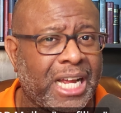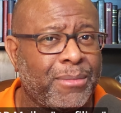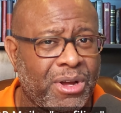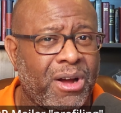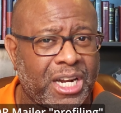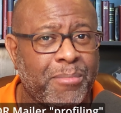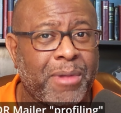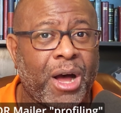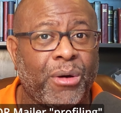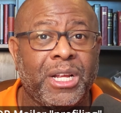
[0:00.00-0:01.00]
I'm talking
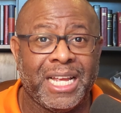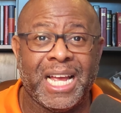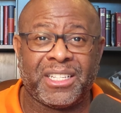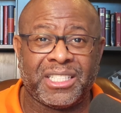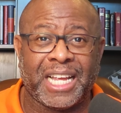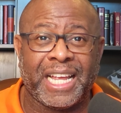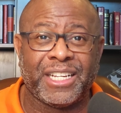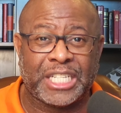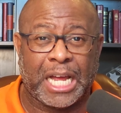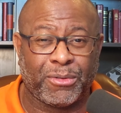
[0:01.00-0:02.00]
about SSA's
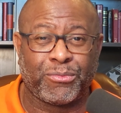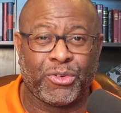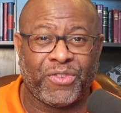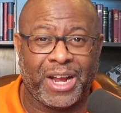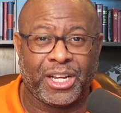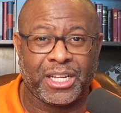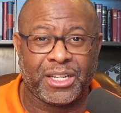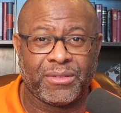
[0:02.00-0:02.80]
type of profiling.